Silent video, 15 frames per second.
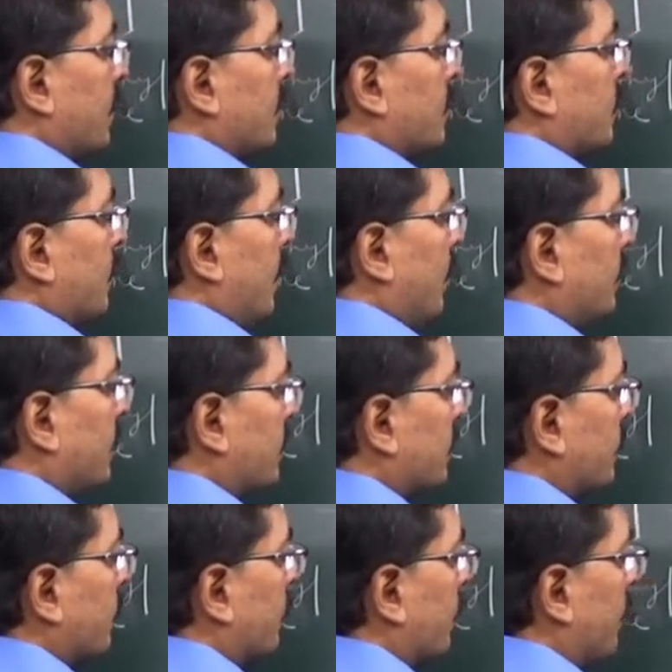So now this
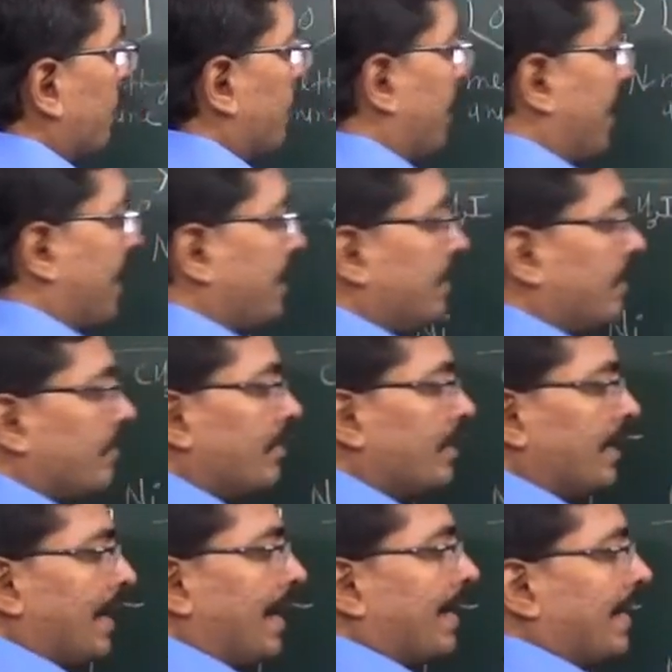nucleophile
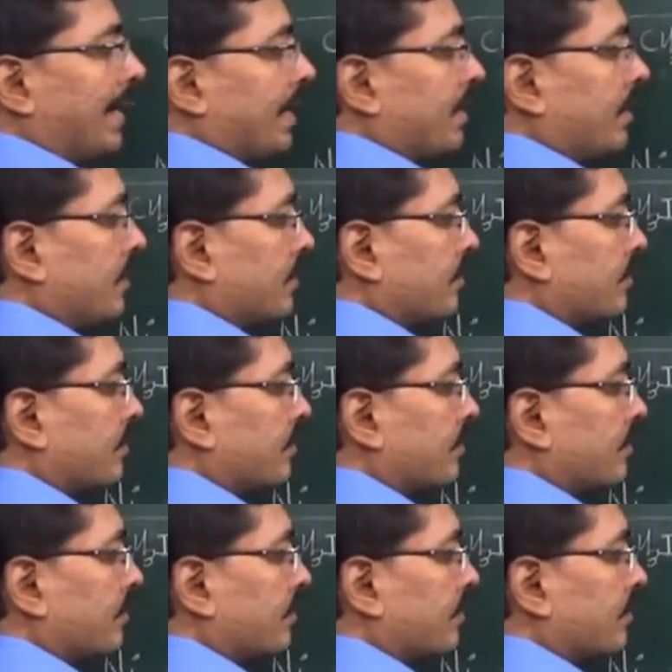will attack